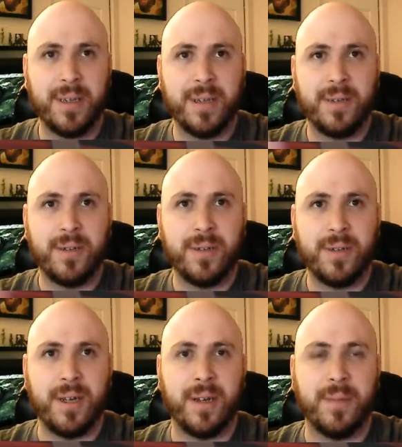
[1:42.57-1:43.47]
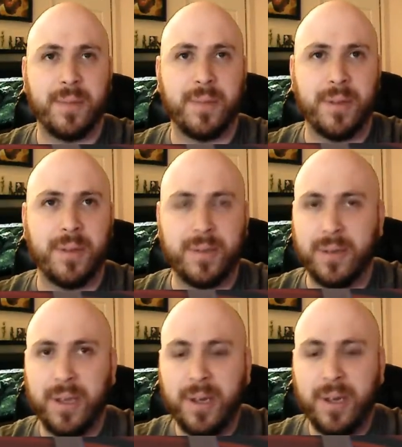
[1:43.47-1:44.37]
Try and get it up closer. You
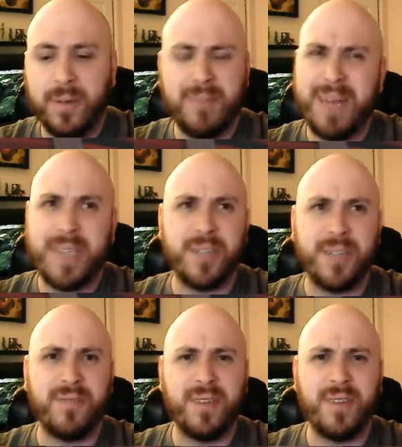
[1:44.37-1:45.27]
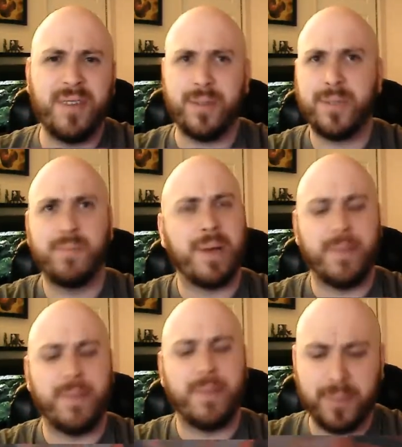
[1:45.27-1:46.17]
know what? Magic of video. Just pop it
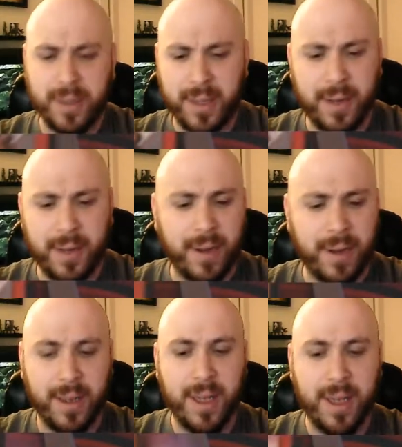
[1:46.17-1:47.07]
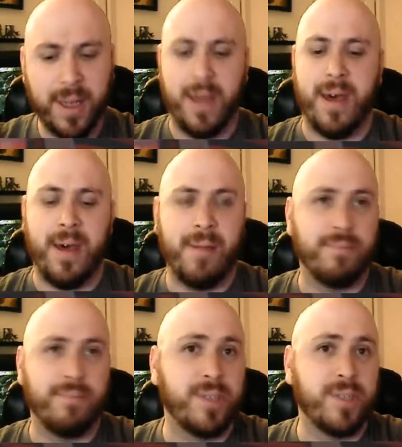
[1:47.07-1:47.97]
up right there, right? So
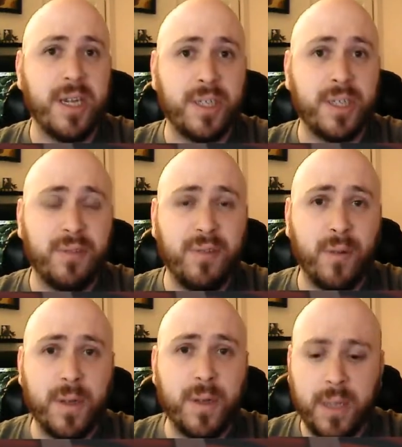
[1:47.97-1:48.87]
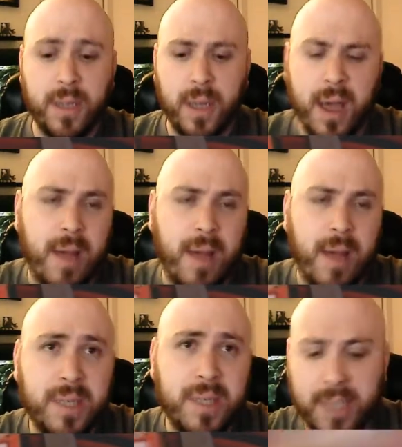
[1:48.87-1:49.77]
yeah, shifted foil. These
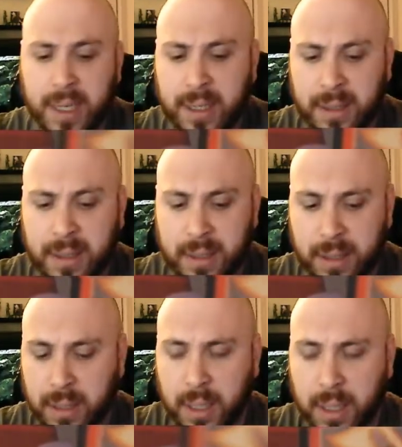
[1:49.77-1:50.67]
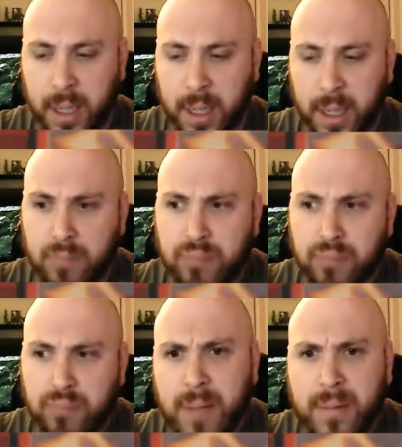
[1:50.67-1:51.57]
things...
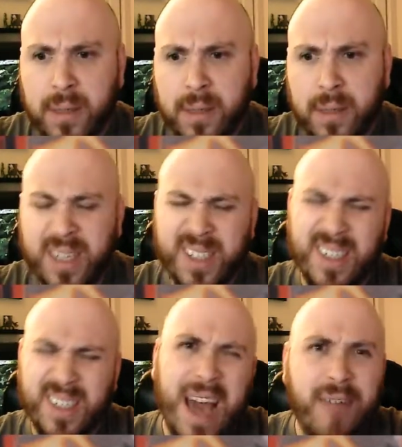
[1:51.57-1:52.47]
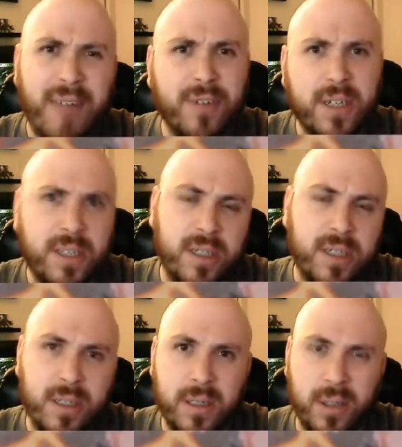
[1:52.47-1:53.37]
probably, let's see, like average,
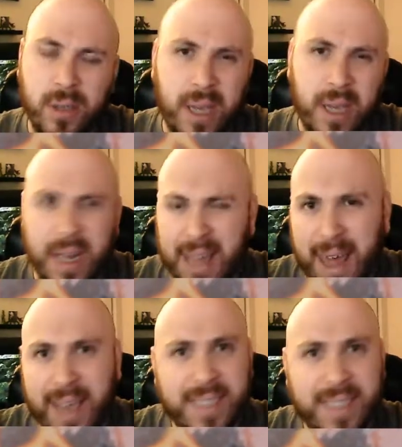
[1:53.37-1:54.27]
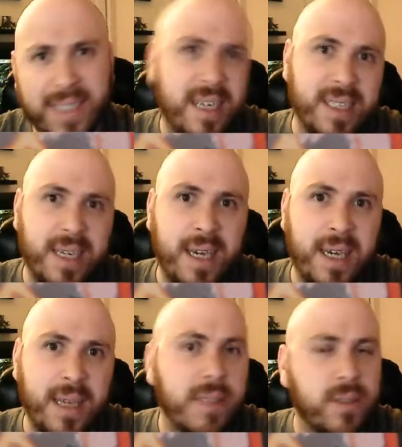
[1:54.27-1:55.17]
you're looking at like $60
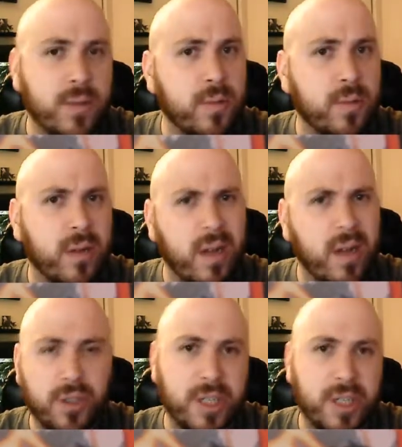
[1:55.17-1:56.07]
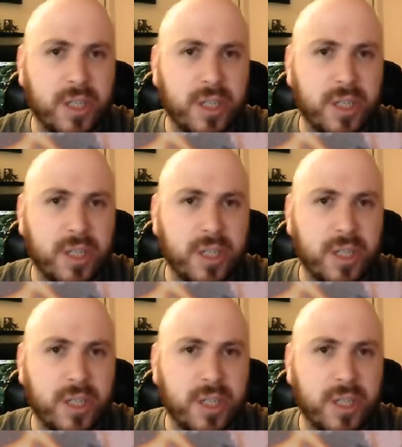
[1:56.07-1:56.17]
to $100-ish